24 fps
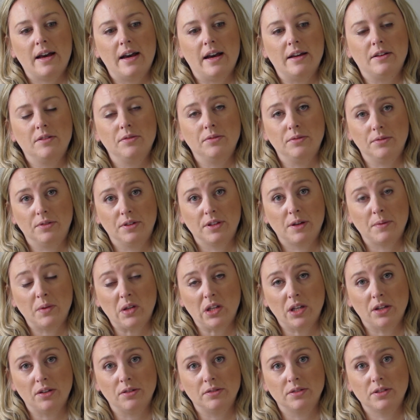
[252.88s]
tool that we
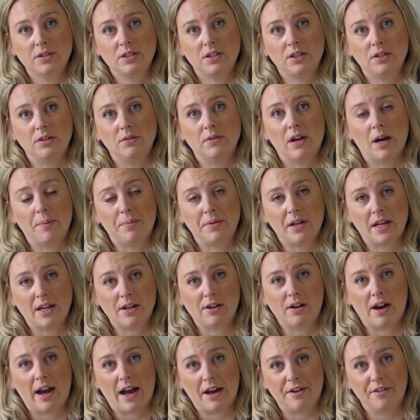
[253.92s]
use to update
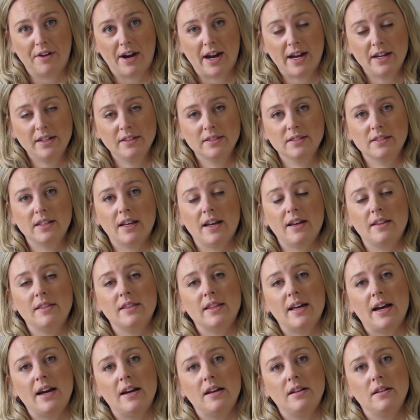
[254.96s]
your address, and
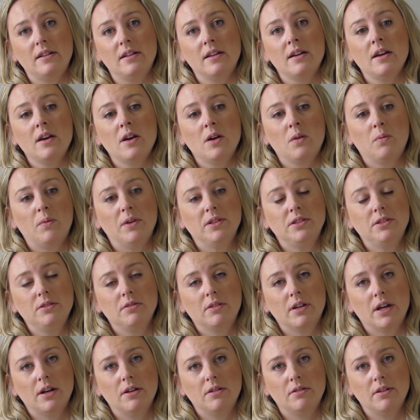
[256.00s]
then once you
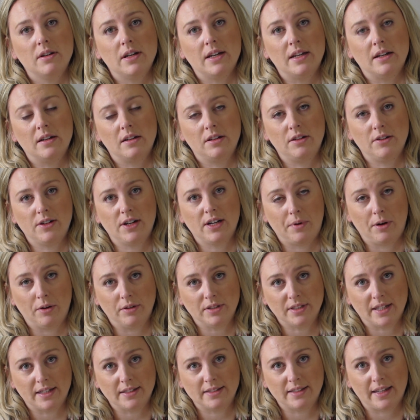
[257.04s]
go into your
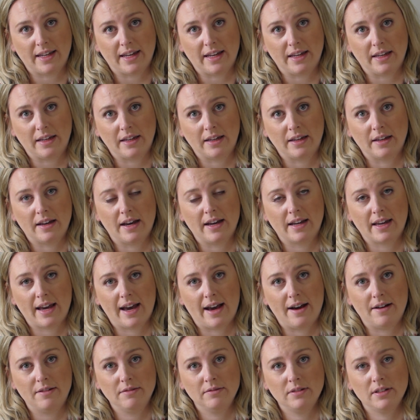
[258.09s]
processing
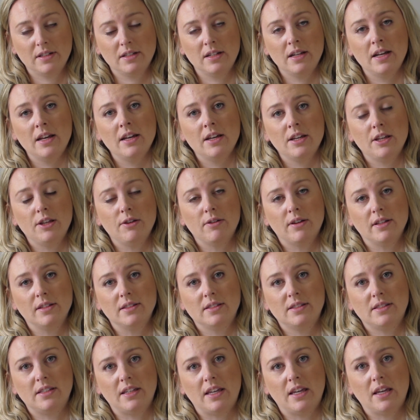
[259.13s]
account, you can
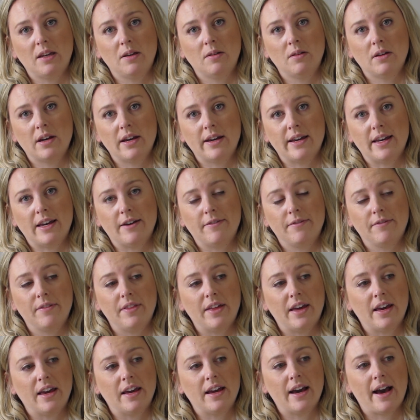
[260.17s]
see if
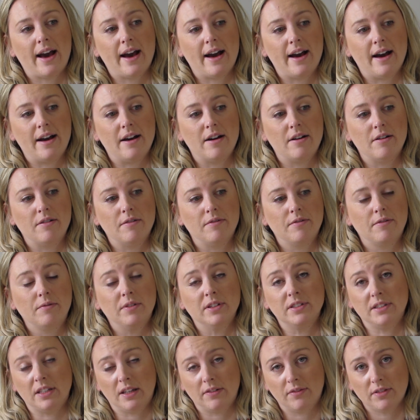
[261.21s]
they have
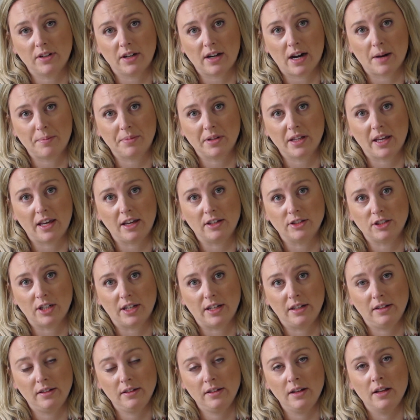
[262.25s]
received your
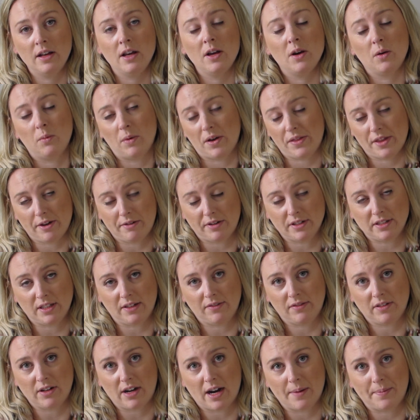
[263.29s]
application, when they
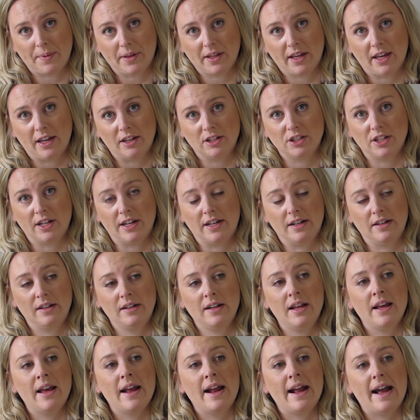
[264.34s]
received your application,
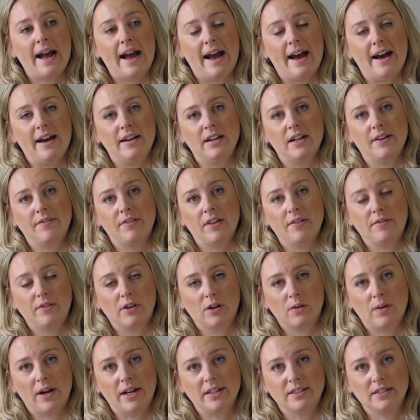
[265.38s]
and if they've
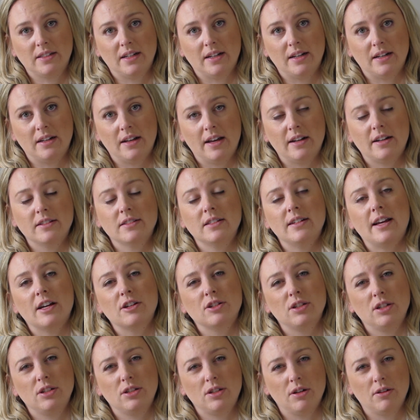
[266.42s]
requested. It doesn't
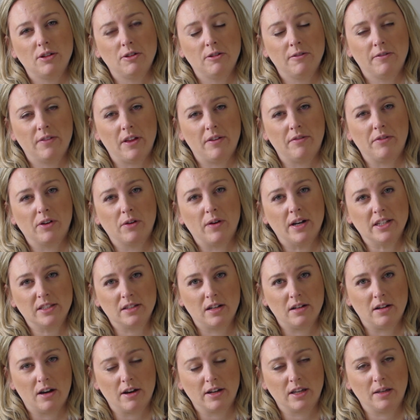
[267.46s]
actually show you if they've
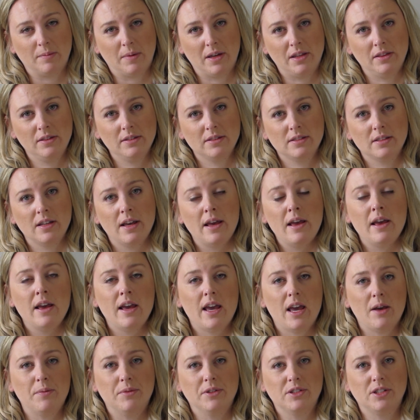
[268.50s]
requested documents,
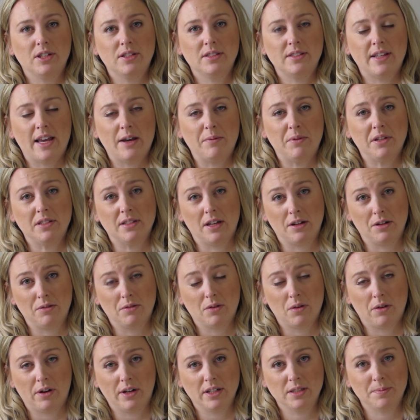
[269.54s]
it will just say we sent you
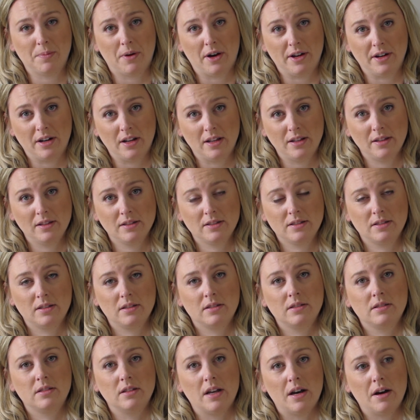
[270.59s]
correspondence.
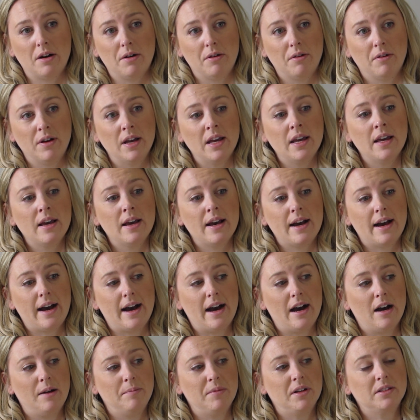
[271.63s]
So
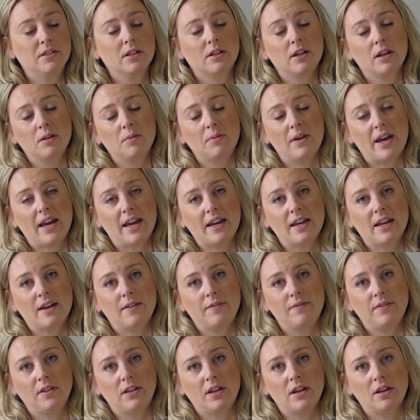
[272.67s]
it's a good way
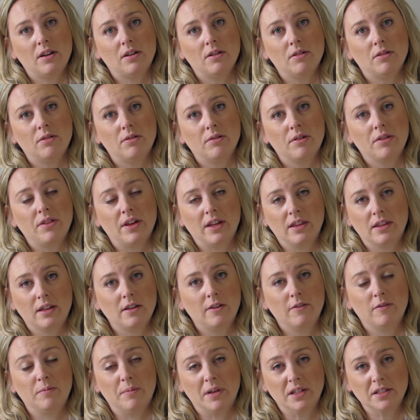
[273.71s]
if you think that
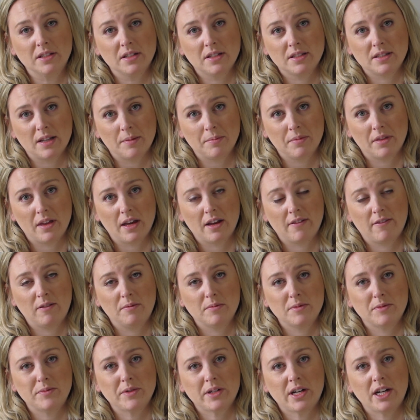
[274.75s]
you've missed something
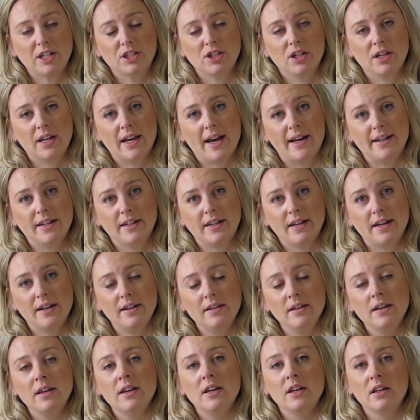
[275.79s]
from Immigration
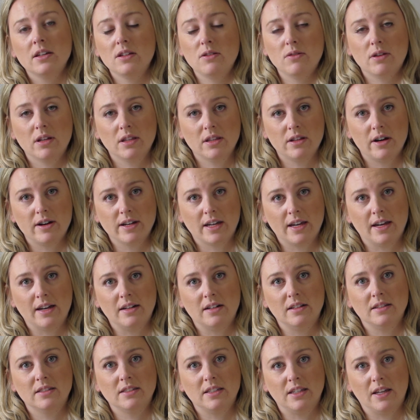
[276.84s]
Canada, you can log in
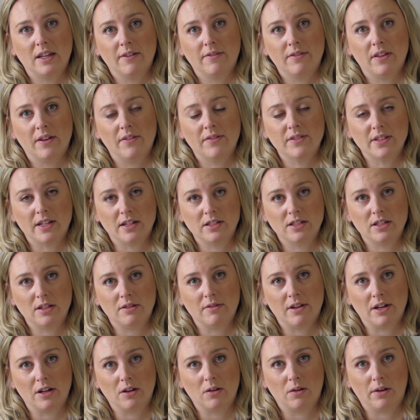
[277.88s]
and see if they've sent you
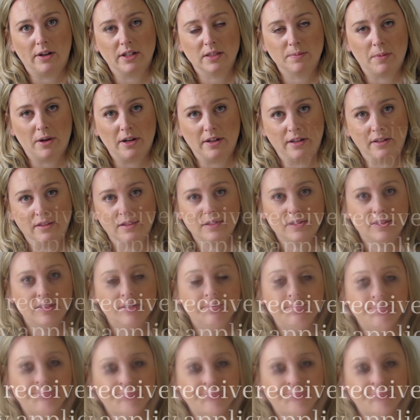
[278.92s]
any correspondence.